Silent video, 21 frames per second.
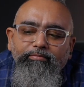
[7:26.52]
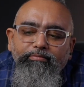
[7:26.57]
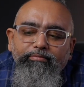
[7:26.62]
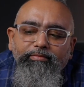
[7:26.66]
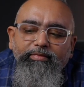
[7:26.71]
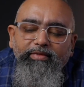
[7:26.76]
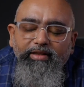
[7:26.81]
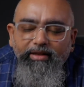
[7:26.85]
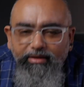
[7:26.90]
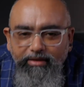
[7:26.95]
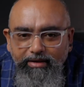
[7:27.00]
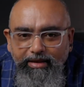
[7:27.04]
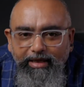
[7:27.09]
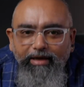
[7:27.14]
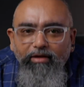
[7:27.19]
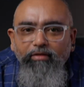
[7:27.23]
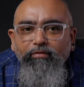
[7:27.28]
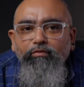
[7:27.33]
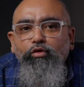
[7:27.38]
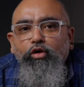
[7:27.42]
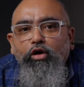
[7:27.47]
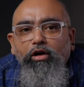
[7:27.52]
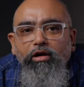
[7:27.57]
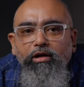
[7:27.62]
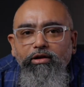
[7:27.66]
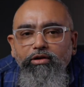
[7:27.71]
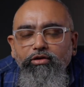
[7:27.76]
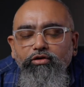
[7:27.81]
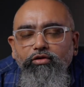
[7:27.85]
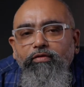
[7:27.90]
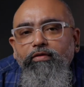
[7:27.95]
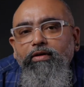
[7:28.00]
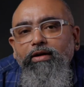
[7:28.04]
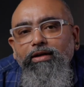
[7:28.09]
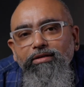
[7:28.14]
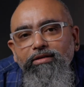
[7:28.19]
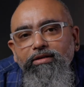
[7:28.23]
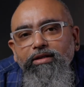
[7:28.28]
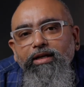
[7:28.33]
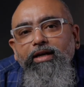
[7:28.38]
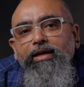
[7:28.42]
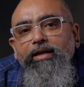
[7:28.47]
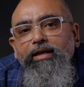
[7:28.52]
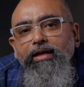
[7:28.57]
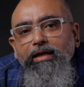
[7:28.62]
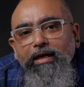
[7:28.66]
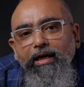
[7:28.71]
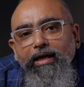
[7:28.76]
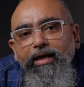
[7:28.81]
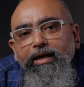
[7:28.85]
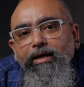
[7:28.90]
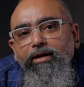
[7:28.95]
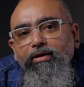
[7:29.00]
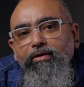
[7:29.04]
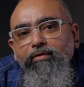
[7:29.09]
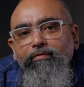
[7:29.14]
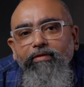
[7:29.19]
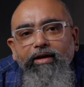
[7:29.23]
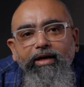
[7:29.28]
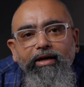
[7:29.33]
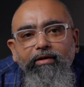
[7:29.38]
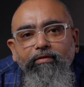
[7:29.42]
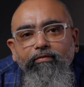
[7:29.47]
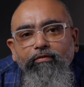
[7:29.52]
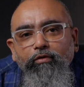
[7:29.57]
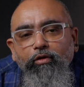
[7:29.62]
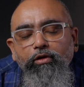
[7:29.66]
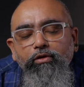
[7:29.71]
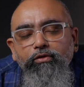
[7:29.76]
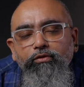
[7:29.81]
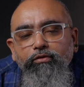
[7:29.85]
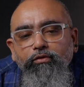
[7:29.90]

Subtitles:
this kind of knowledge of understanding light and where it falls